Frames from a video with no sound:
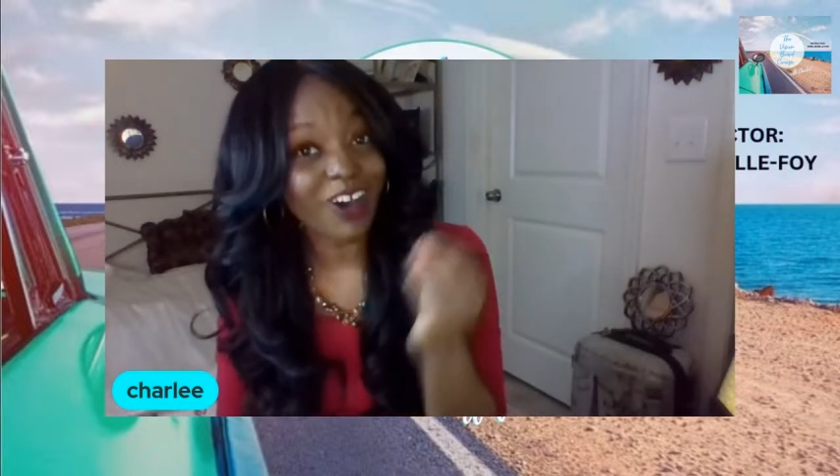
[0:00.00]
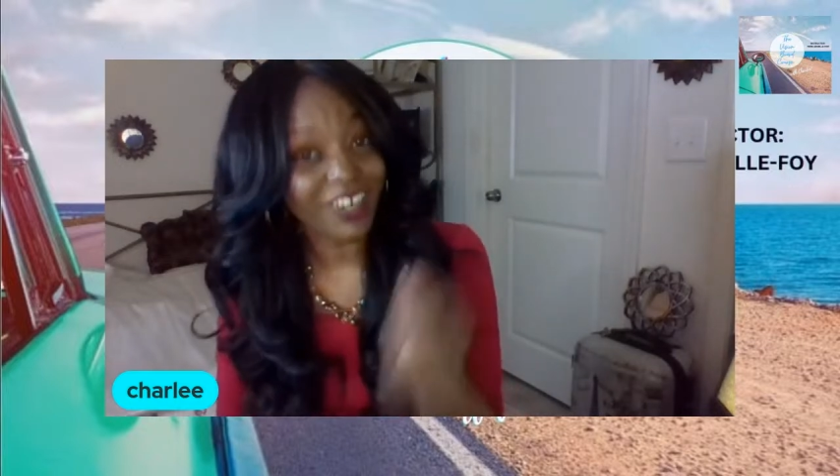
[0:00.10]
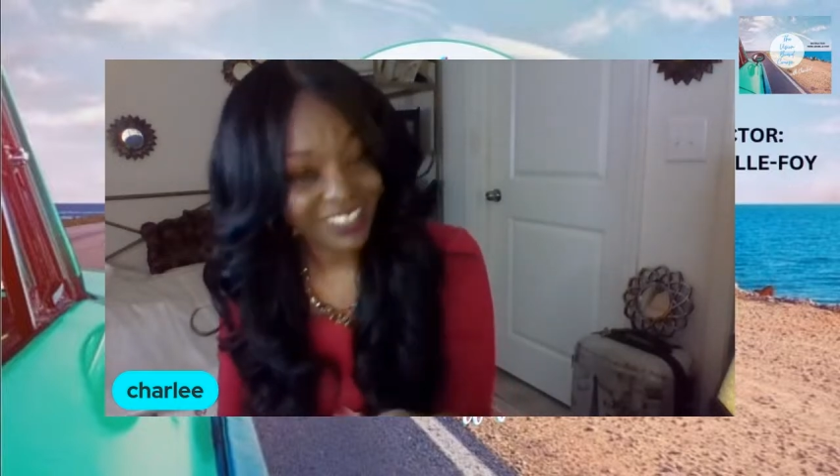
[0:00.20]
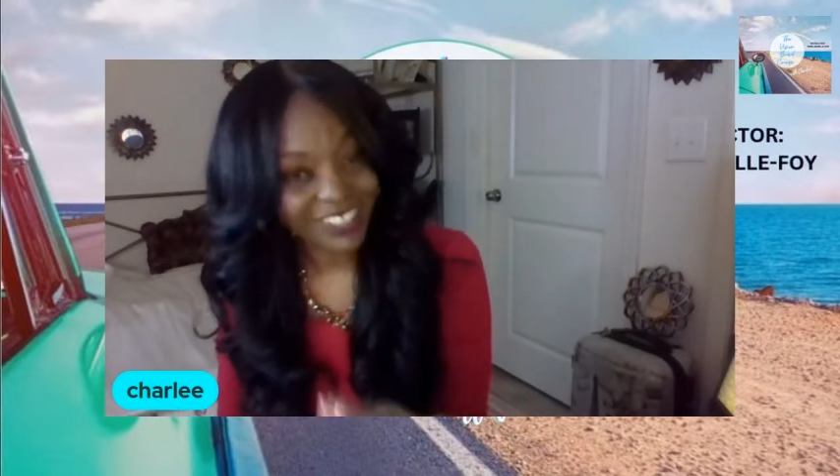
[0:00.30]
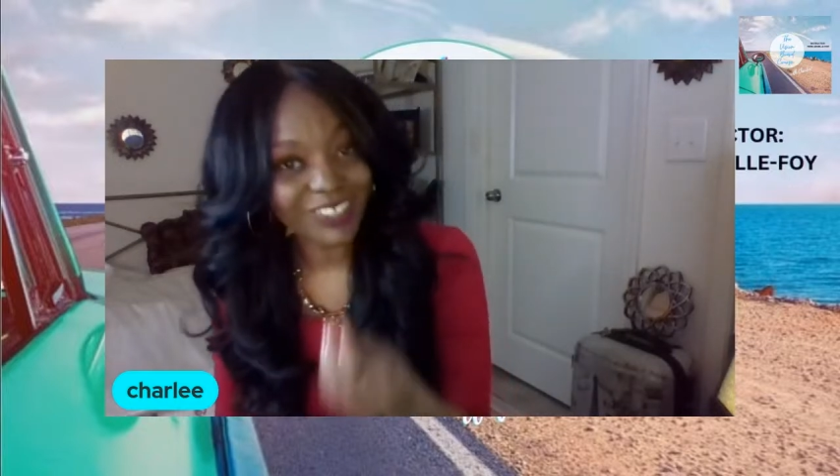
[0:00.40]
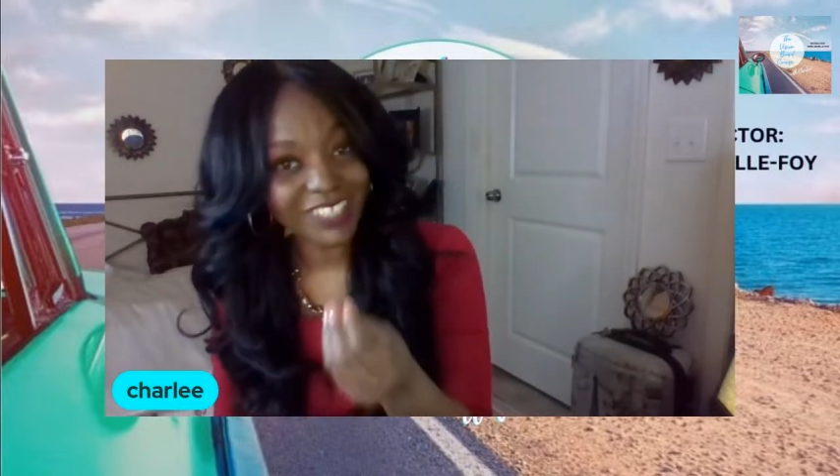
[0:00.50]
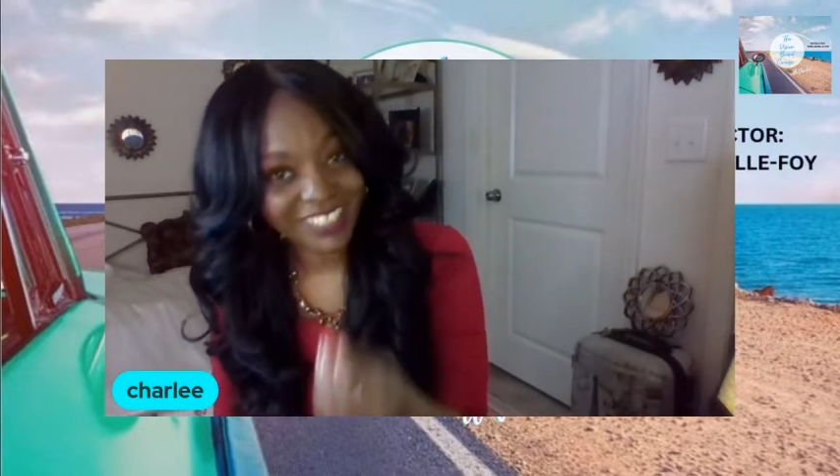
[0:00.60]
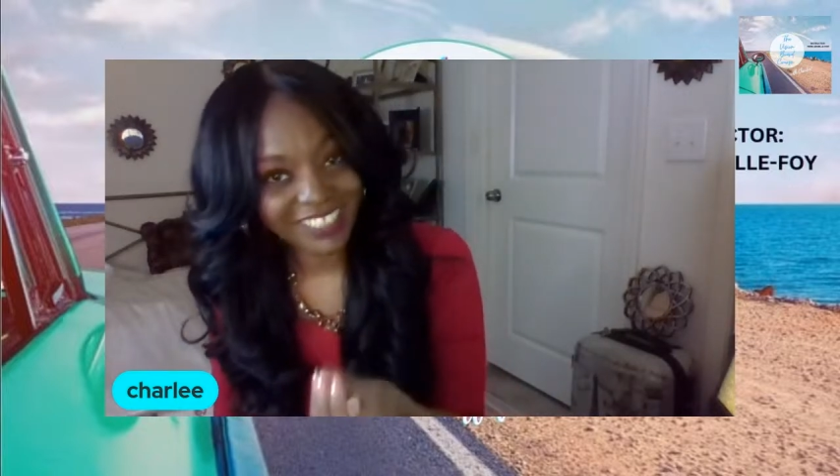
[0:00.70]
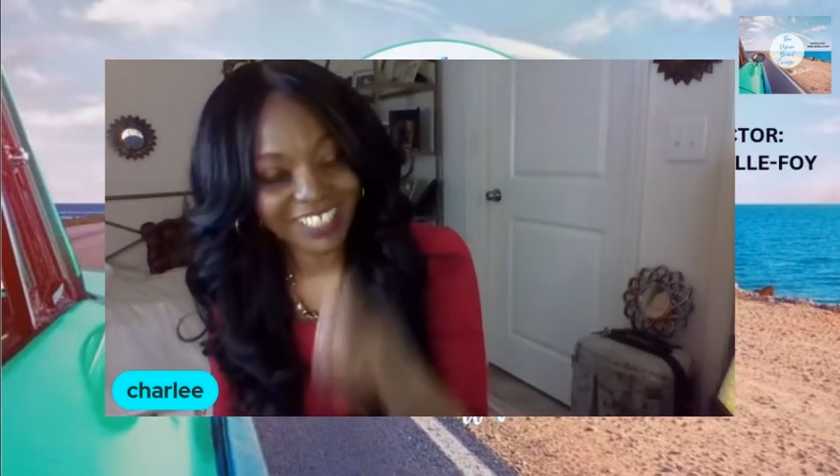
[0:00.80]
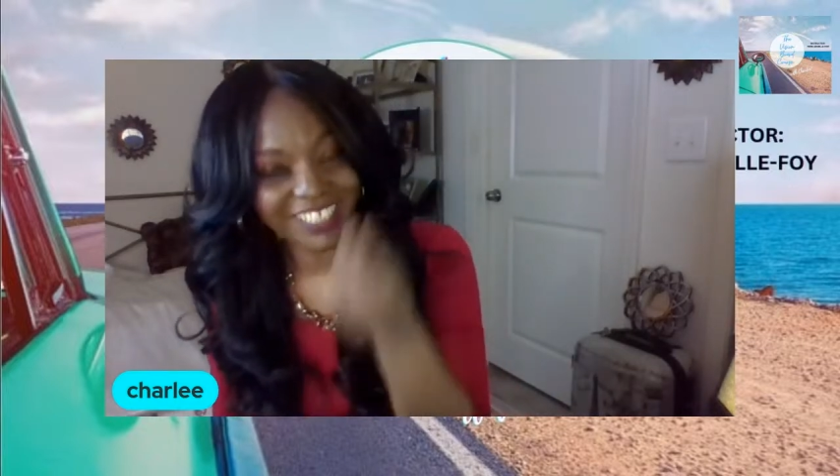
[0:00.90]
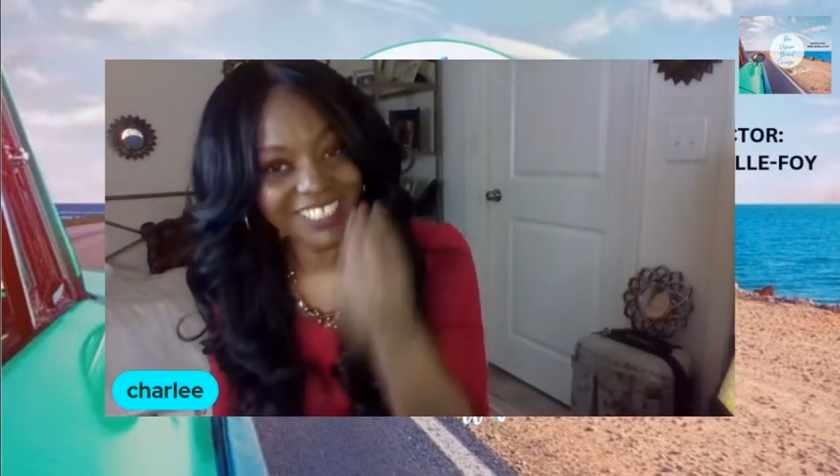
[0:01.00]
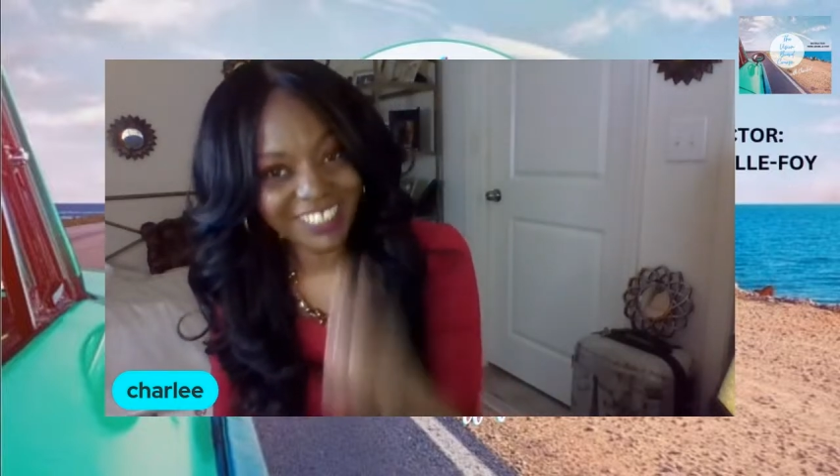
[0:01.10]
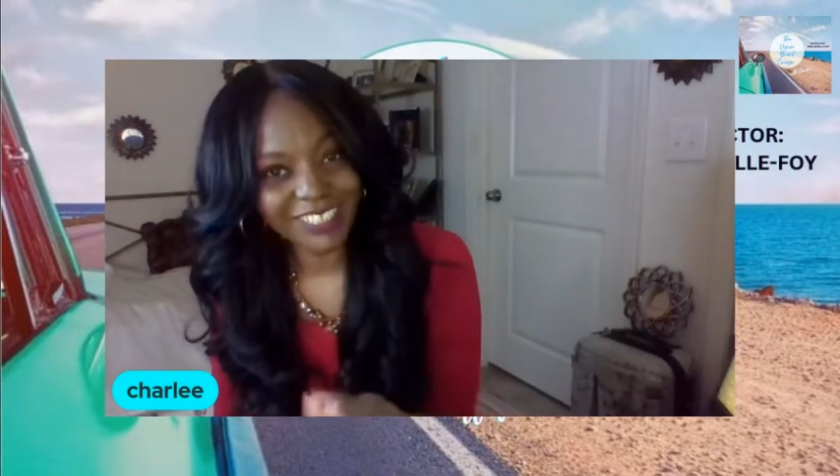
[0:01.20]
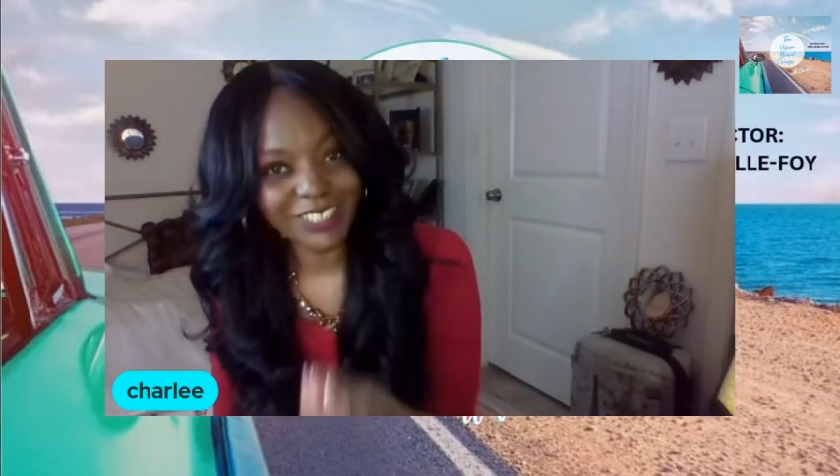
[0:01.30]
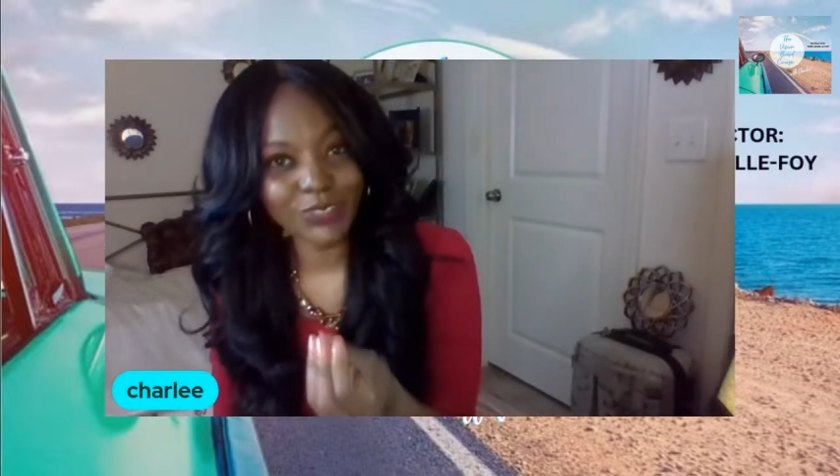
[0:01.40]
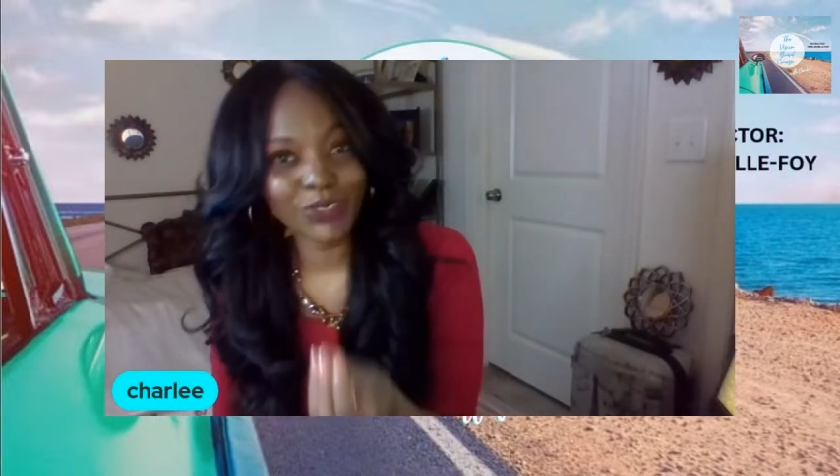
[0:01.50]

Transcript: audio listen to